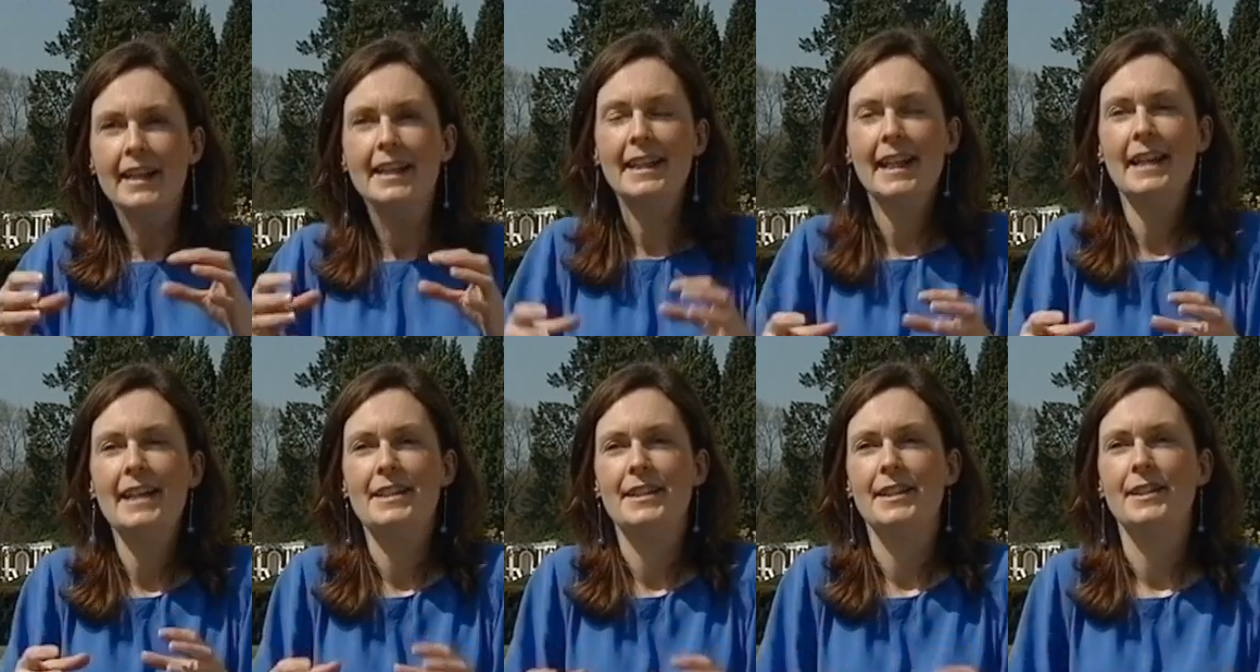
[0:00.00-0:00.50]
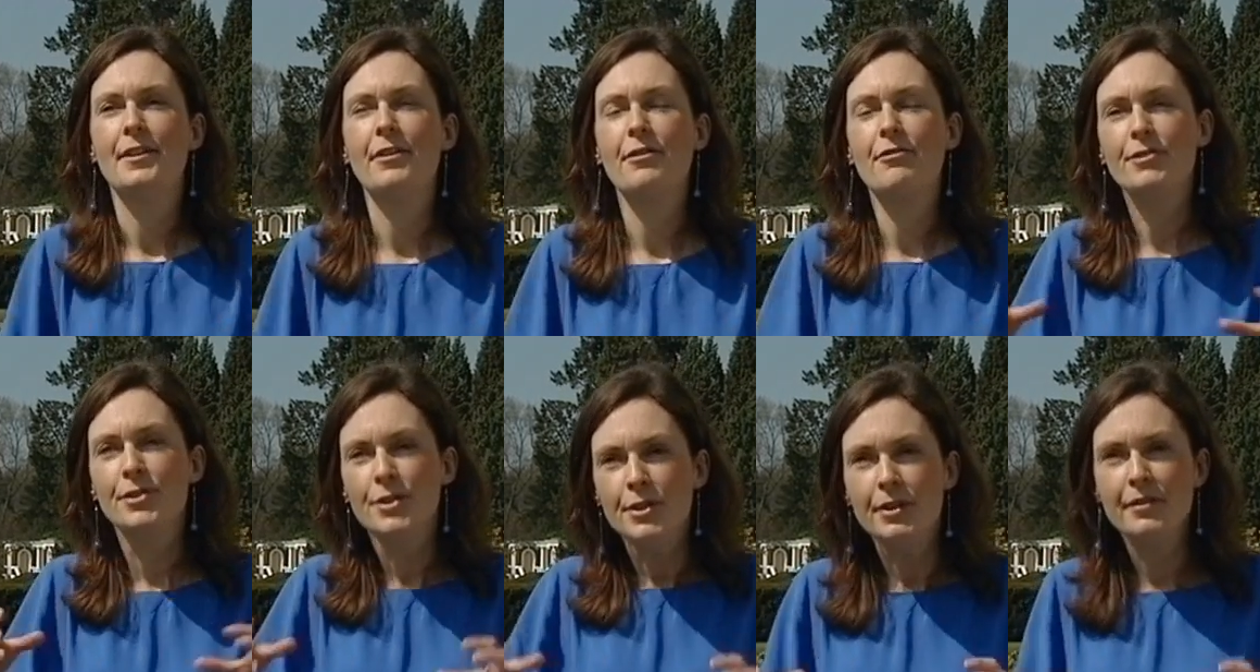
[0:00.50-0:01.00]
connected
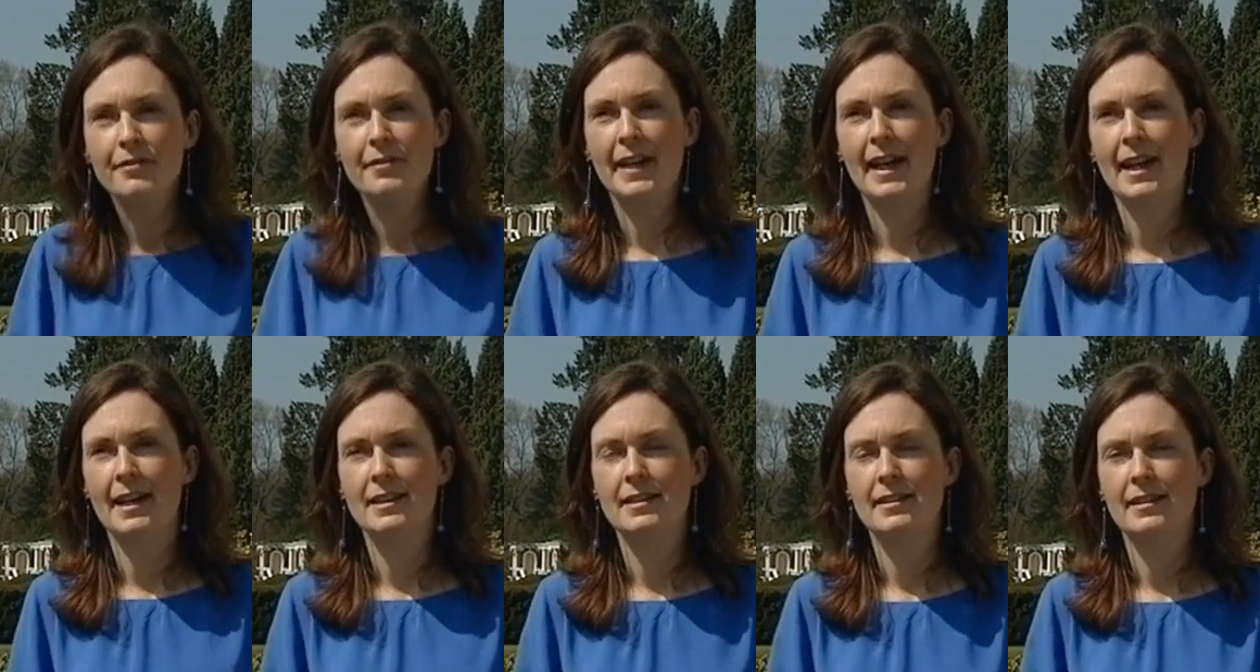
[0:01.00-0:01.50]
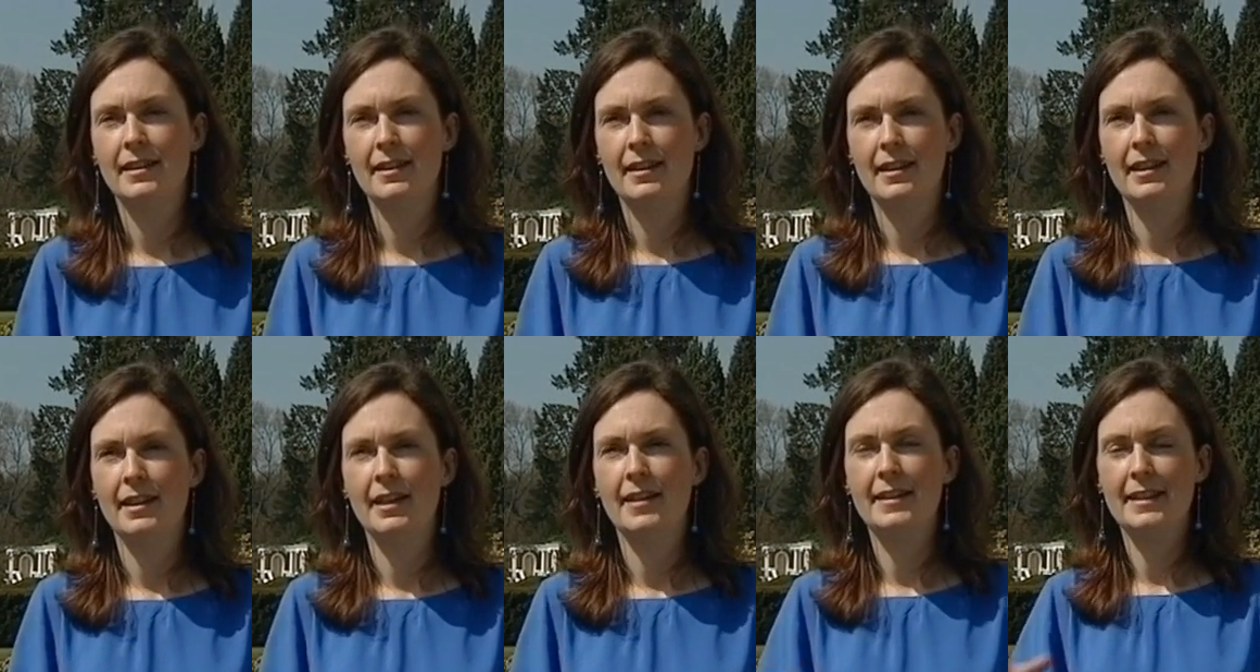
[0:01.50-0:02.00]
through the fact
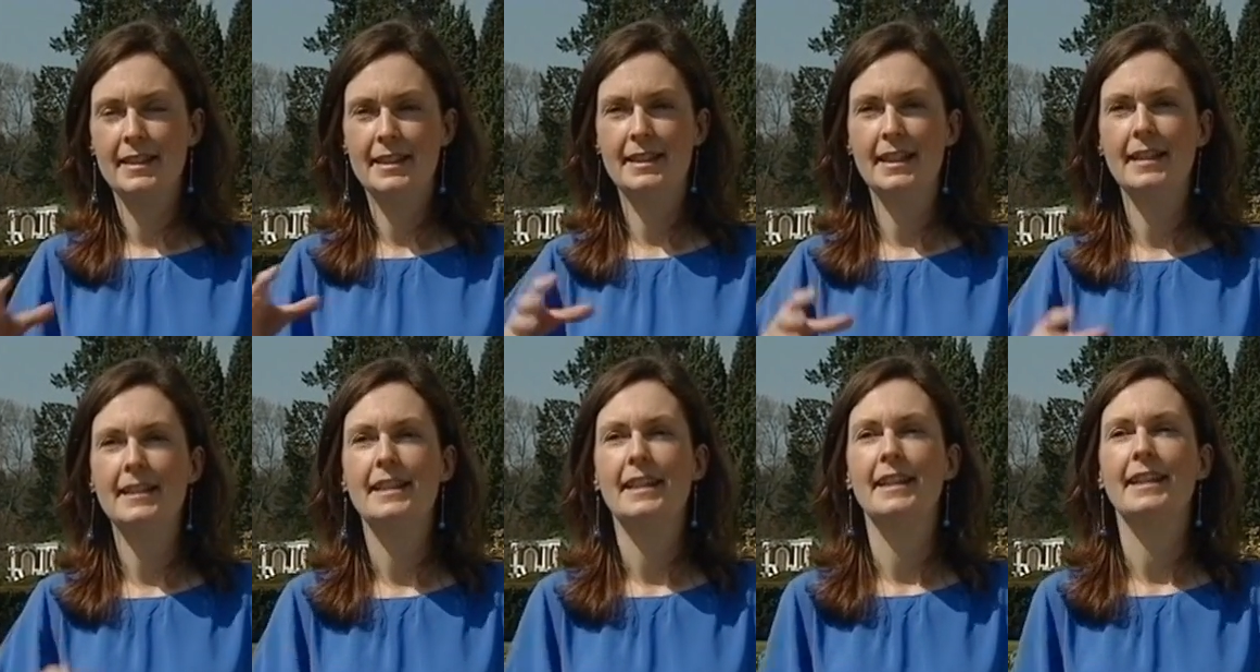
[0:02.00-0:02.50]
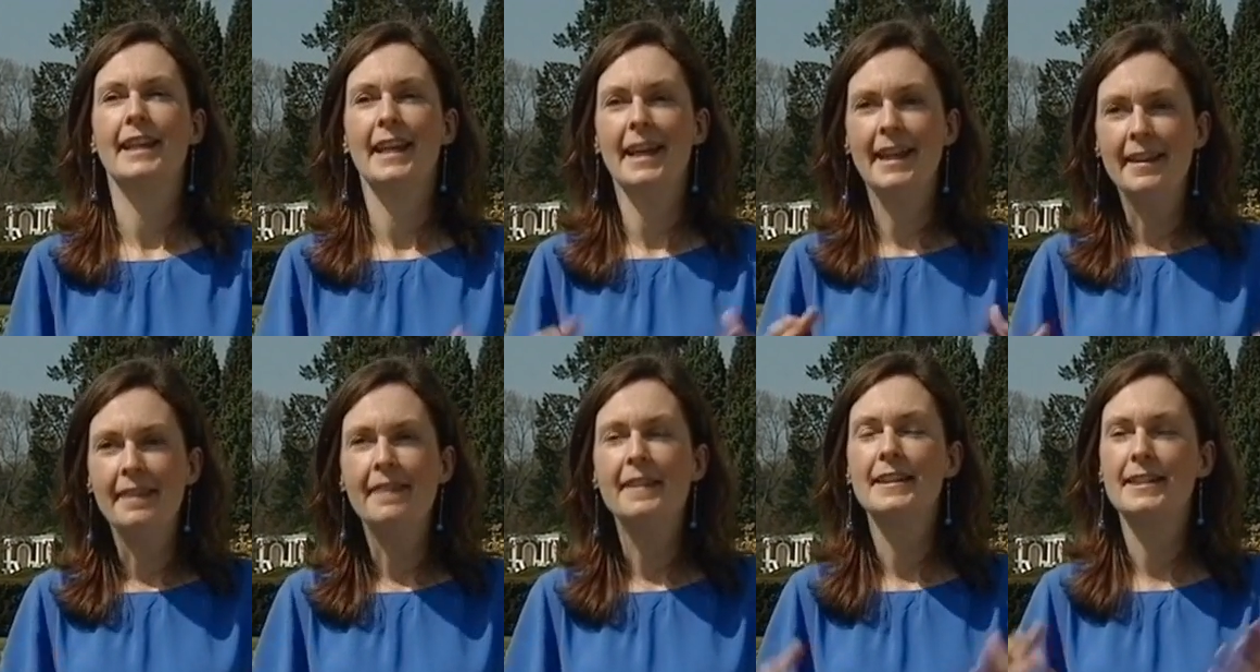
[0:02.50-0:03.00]
that the earth is sitting
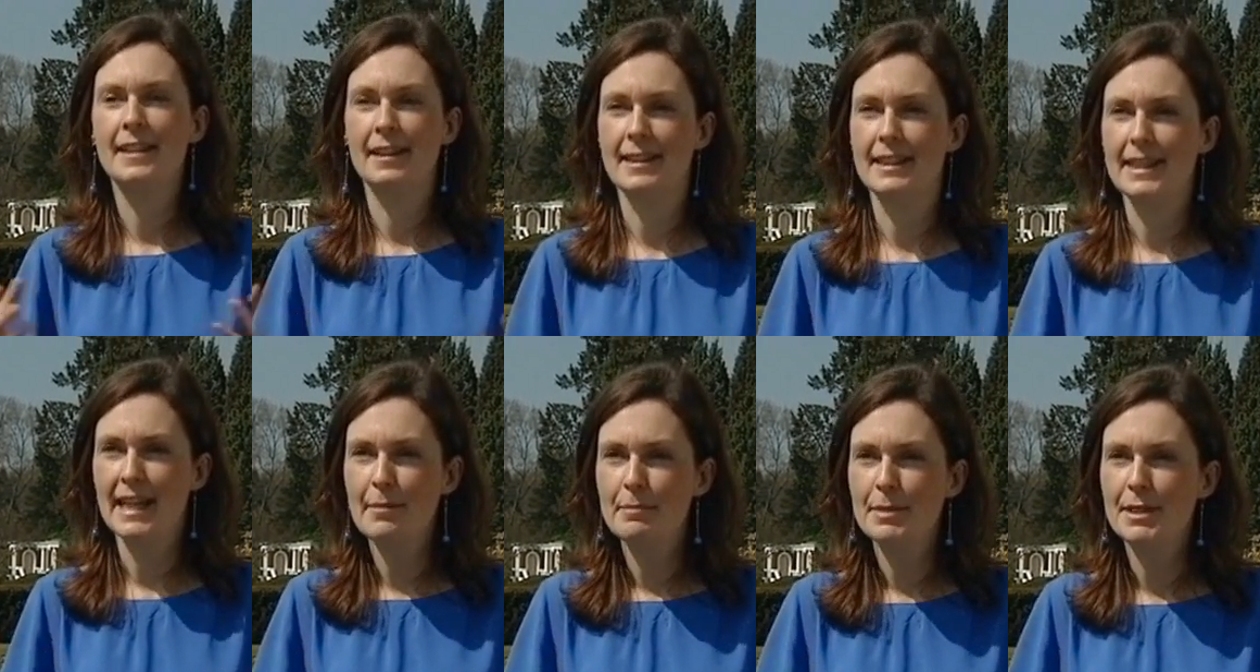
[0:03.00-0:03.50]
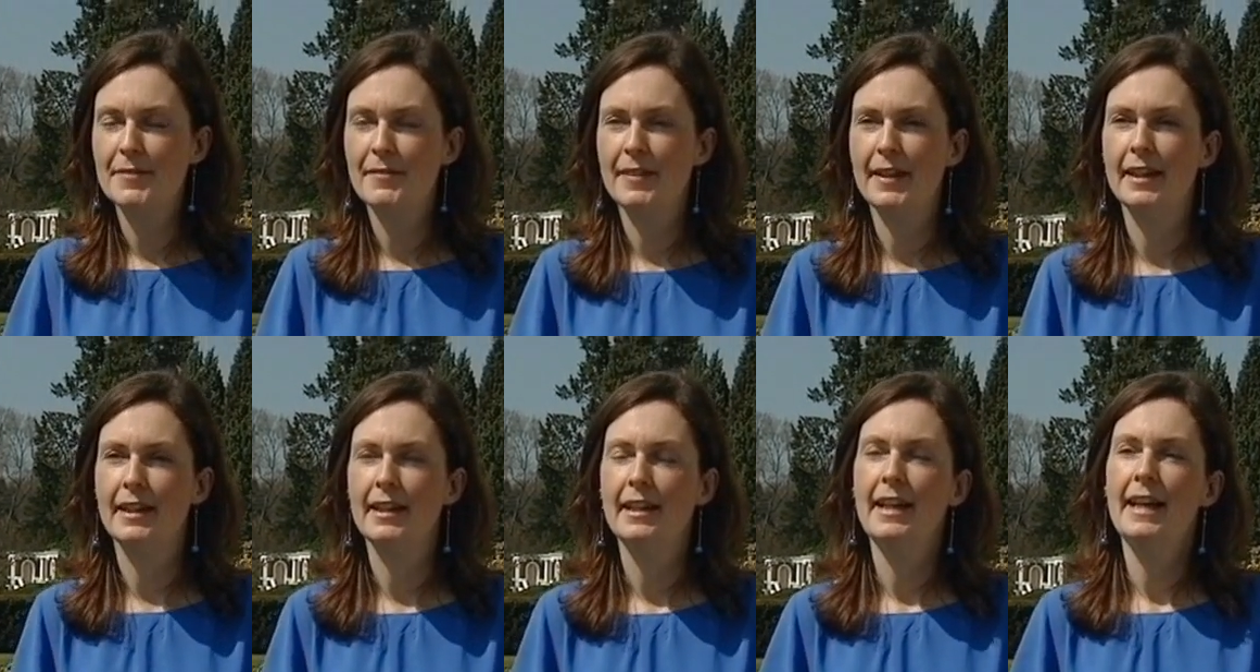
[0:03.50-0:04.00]
in the sun's
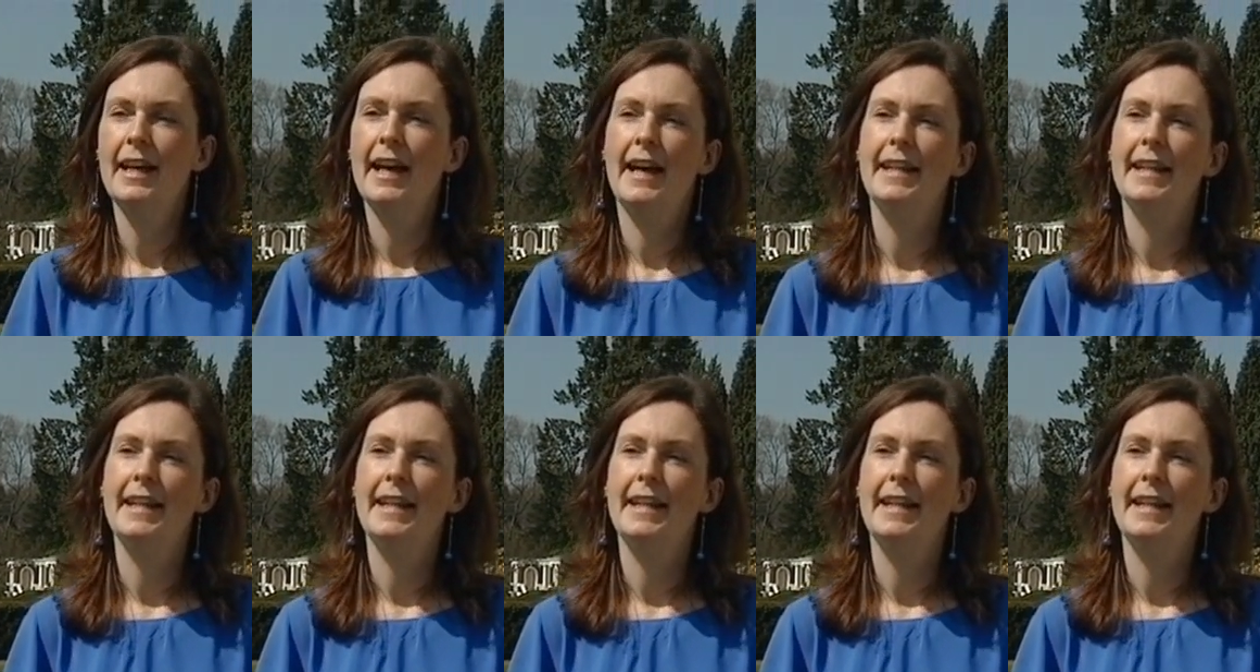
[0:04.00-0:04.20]
atmosphere,